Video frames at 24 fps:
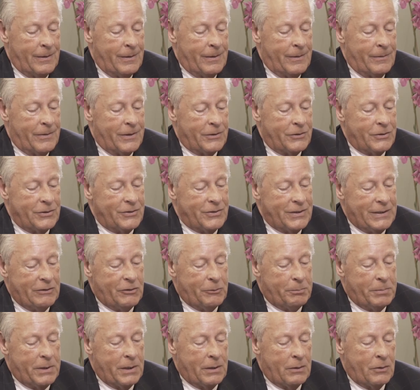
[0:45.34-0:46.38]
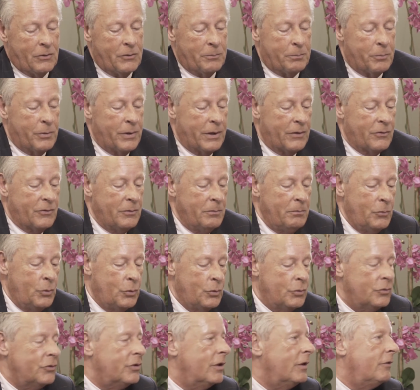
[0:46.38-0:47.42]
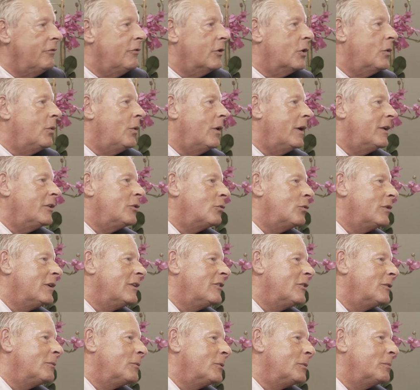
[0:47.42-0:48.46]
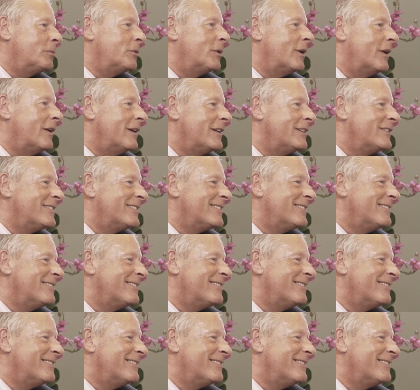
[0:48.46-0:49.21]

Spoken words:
There just seems to be a lot of bricks and mortar for quite a reasonable price.